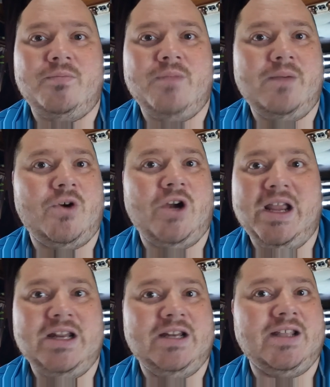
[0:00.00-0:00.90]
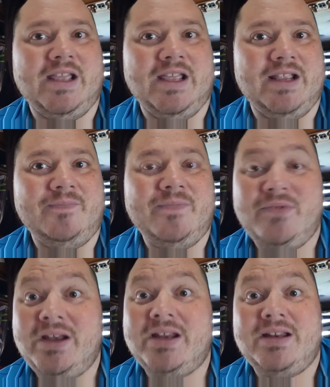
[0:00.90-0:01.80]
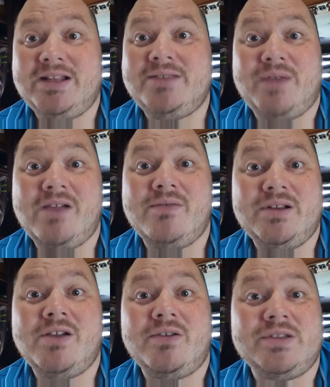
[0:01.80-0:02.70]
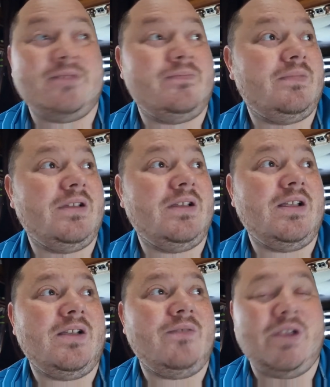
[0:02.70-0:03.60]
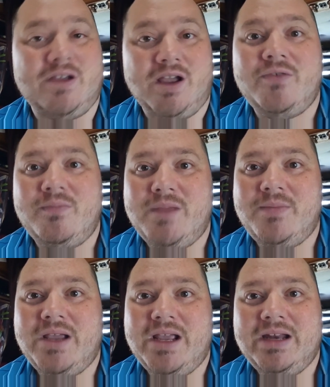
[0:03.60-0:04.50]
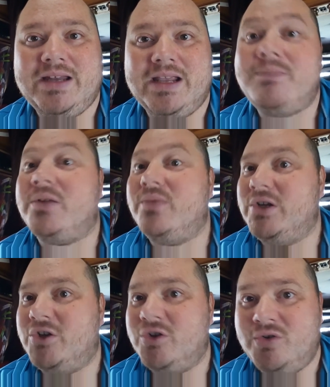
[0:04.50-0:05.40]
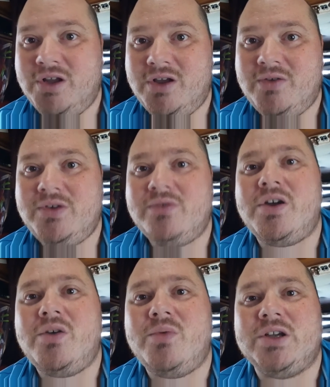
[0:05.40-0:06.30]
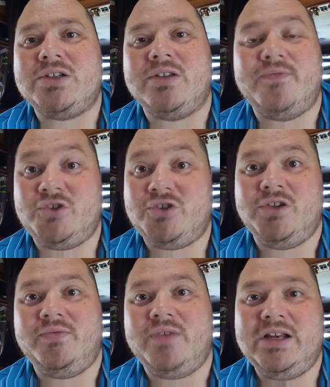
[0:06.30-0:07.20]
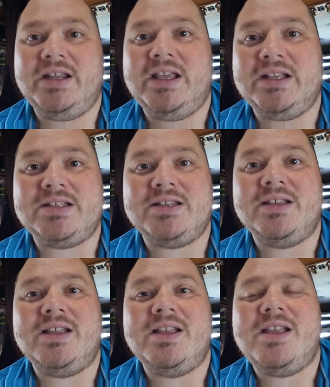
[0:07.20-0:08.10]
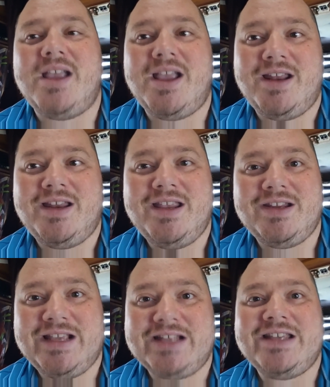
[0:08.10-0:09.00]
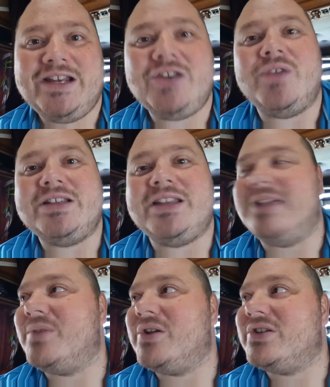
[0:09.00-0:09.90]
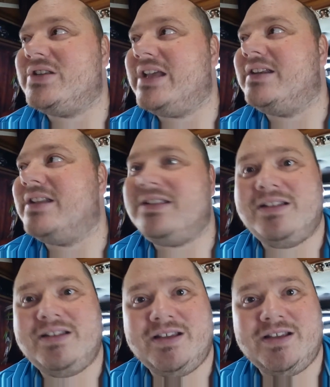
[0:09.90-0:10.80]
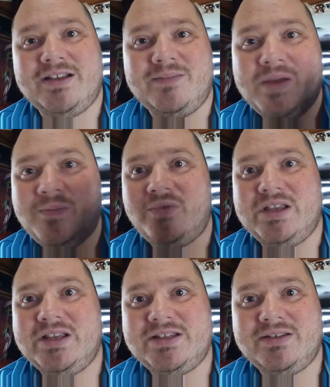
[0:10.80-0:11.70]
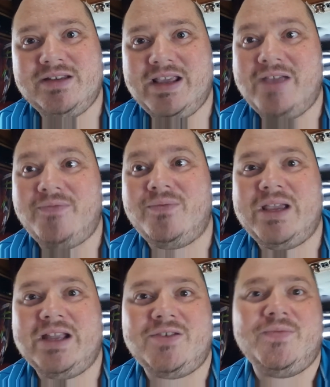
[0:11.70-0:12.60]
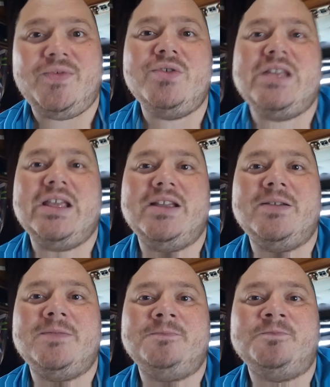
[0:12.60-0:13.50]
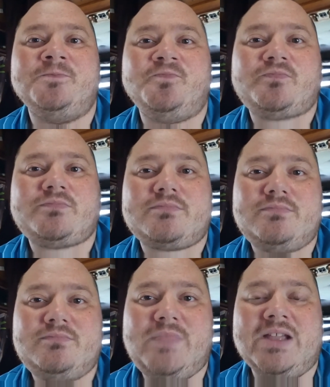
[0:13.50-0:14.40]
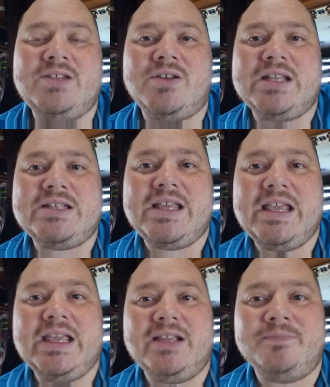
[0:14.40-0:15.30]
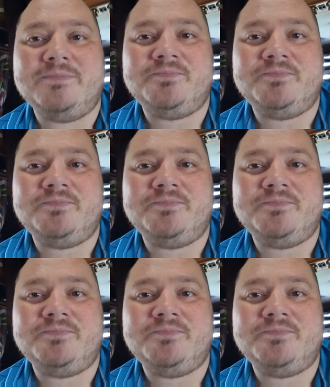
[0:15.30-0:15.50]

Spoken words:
remember anything. Really, that's how it goes. We can't remember anything, but we do know you owe us for stuff and things. And then here it gets interesting, because then the memories, they get confusing. So they're saying,